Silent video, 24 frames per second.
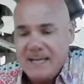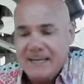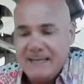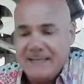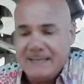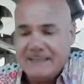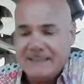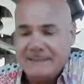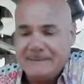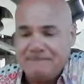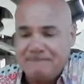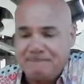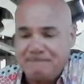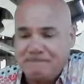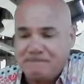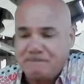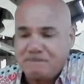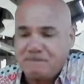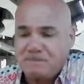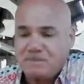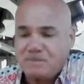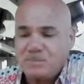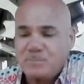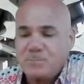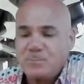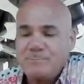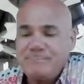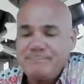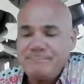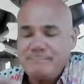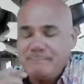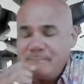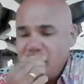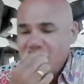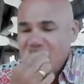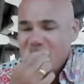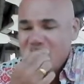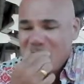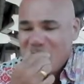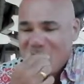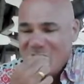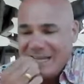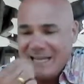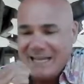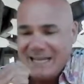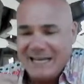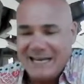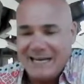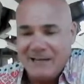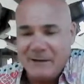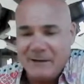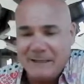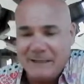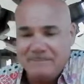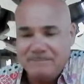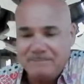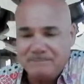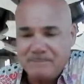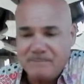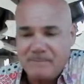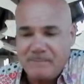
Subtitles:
of that. Anyway,